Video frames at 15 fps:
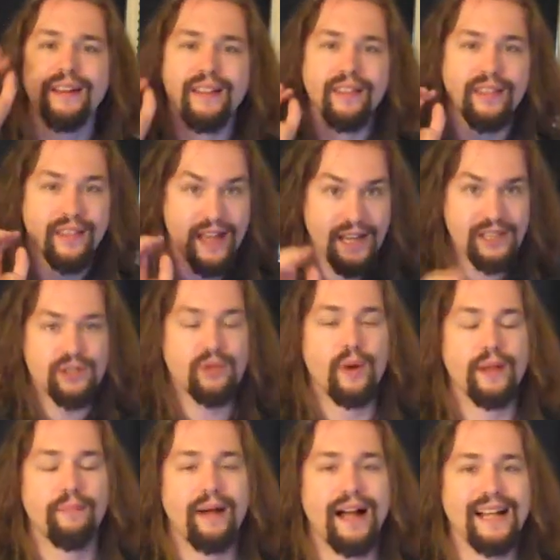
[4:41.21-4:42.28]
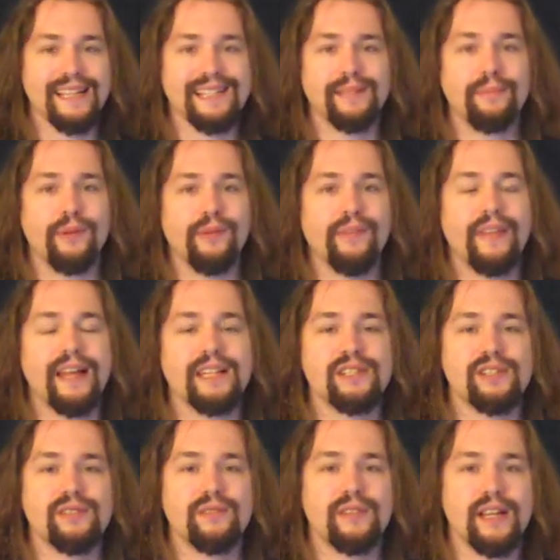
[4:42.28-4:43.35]
that is quite possible. And
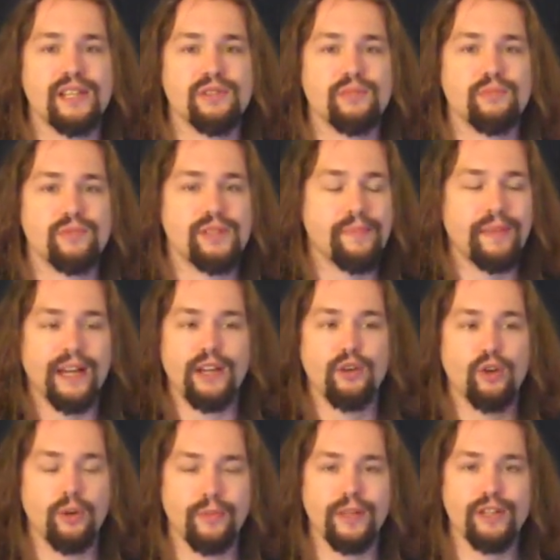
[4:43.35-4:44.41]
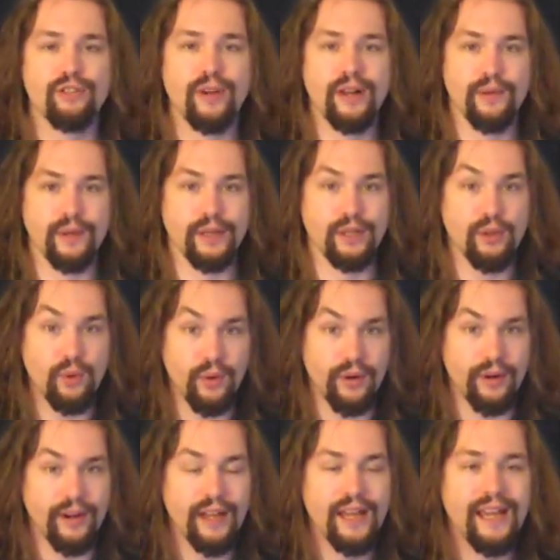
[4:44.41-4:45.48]
that's, that's something I normally try to
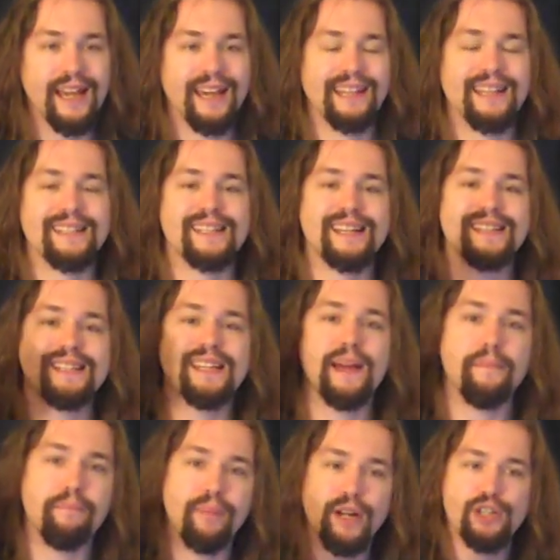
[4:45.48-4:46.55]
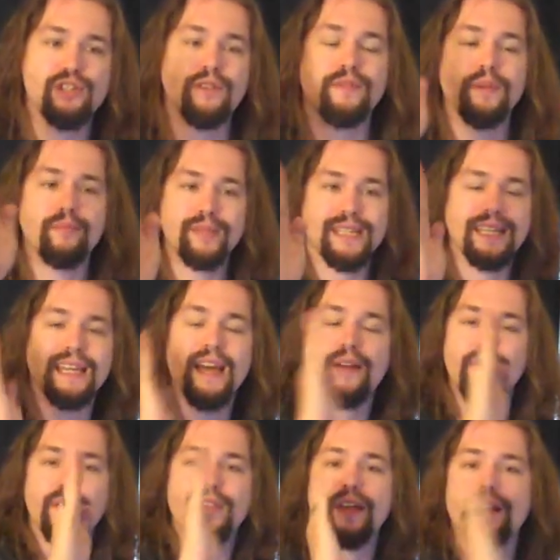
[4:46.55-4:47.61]
ignore unless I see a bunch of them
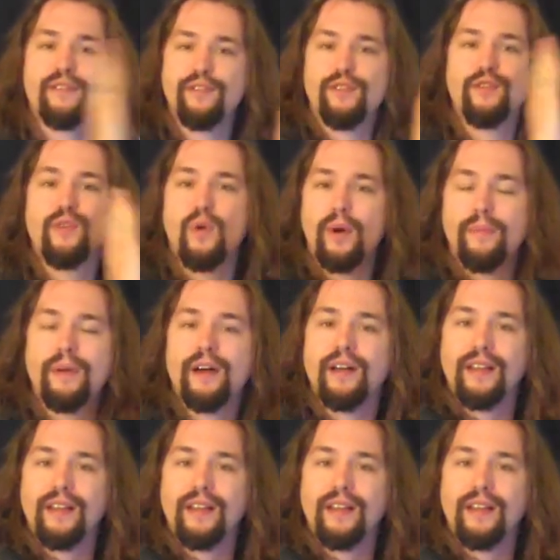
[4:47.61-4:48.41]
together that form a,